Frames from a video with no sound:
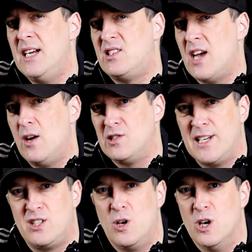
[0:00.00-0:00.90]
it sounds
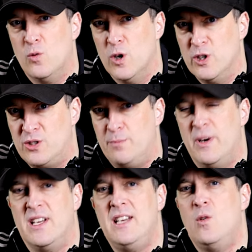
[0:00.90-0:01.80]
like Star Wars,
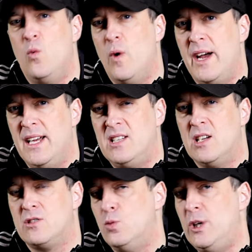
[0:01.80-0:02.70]
but in a way it
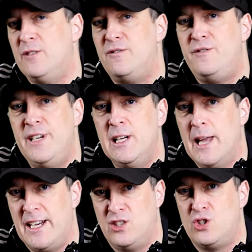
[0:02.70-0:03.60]
doesn't really feel
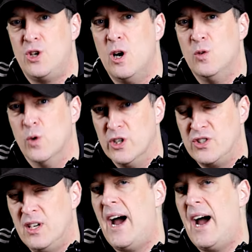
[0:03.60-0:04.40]
like Star Wars.